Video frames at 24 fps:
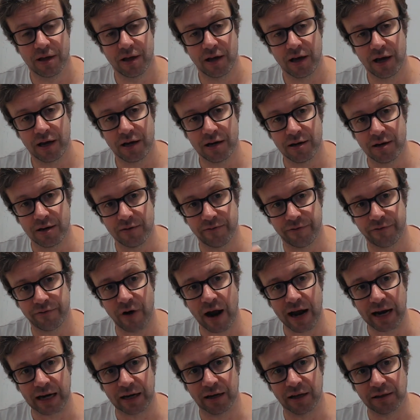And yeah.
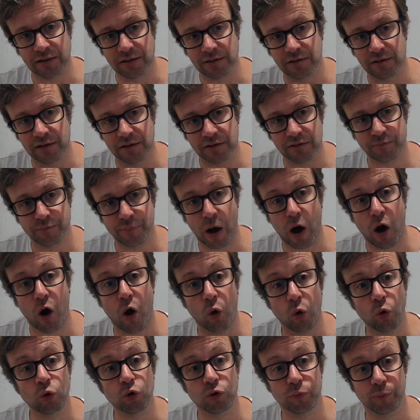Frank Luntz has
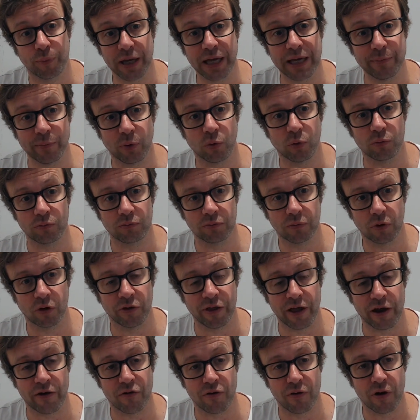polled people on
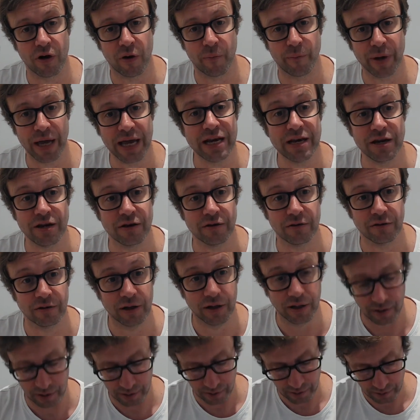their opinion
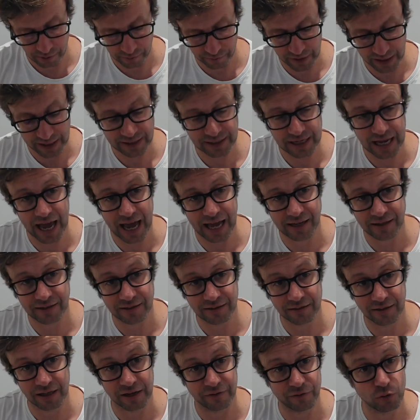of this
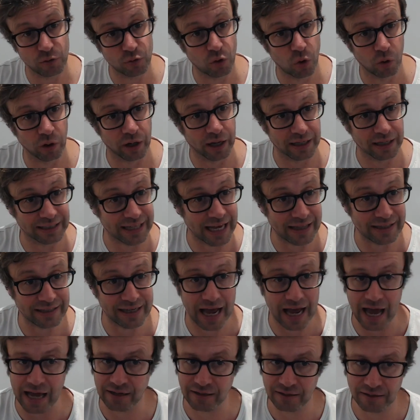tax. And if you call it a death
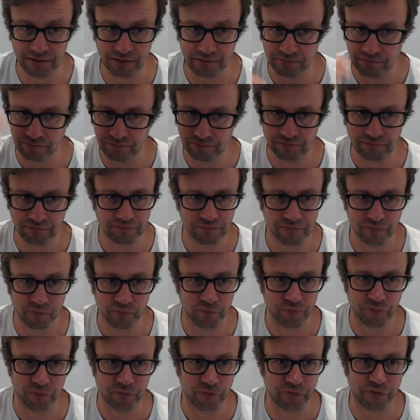tax,
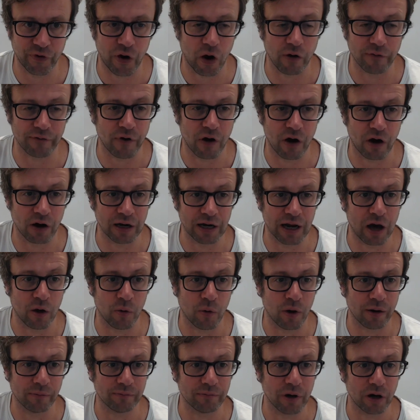far, far
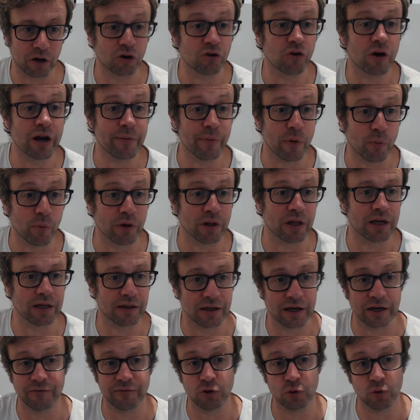lower agreement with it
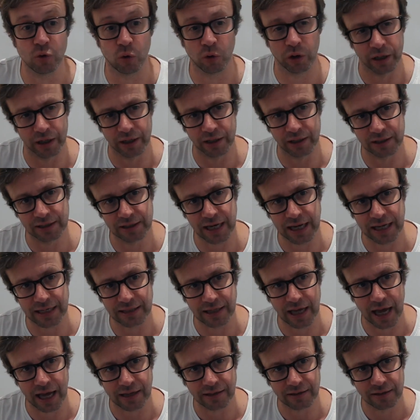than if you call it an estate
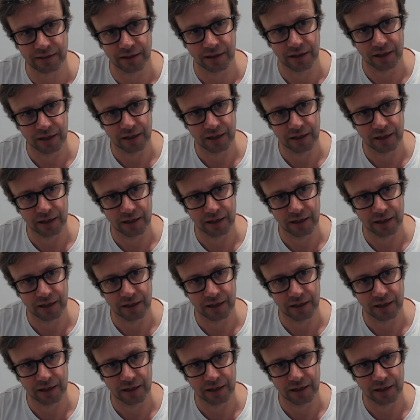tax.